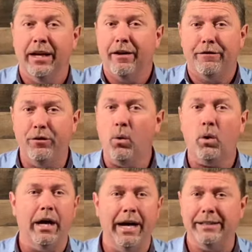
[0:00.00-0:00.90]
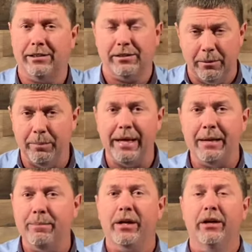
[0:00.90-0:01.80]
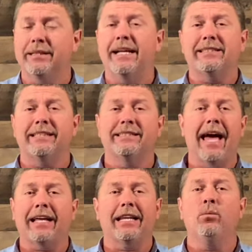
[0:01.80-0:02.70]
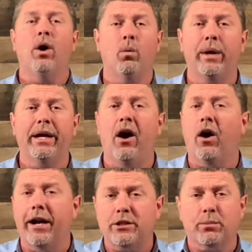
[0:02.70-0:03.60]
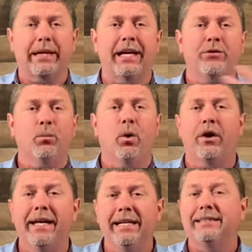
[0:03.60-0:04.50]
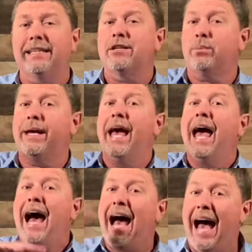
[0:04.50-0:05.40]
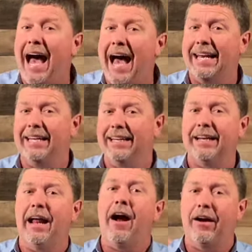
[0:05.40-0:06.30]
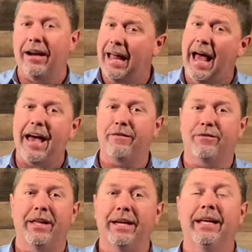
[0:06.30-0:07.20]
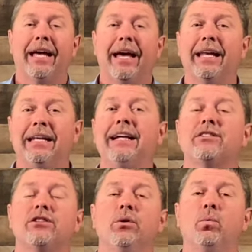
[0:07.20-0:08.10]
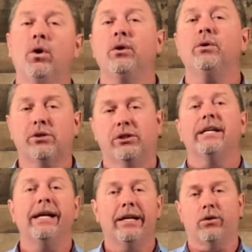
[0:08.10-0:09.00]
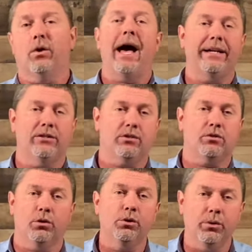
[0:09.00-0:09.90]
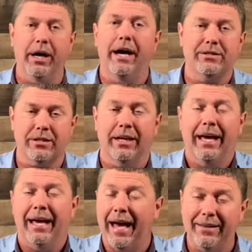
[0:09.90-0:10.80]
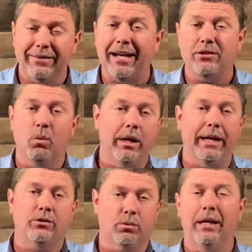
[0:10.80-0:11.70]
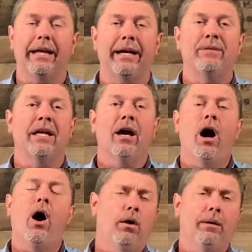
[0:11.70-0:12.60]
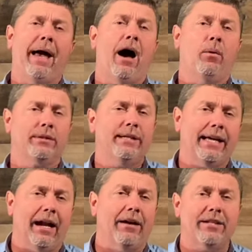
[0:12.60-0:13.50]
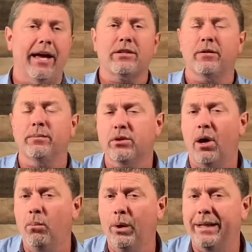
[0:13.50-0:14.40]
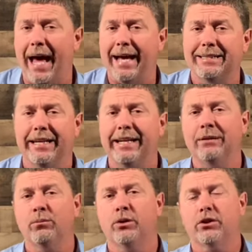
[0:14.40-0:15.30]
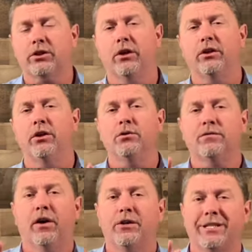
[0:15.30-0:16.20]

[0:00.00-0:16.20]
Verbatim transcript: for us to be, because that's exactly what we are as we get the word in us, as we hide it in our life, then it lets the world see Christ through us. And that's what it's really all about. We're taking our text from Psalm 119. We're just going to use verse